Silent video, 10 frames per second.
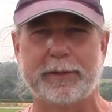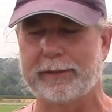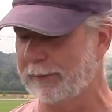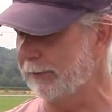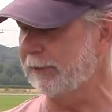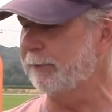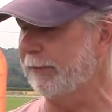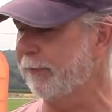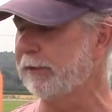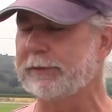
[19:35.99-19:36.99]
but this is
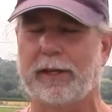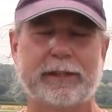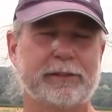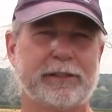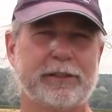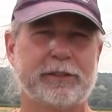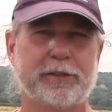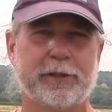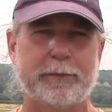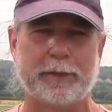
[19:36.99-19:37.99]
my first flight since
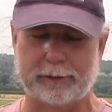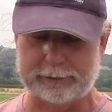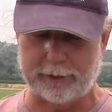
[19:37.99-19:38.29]
the rebuild,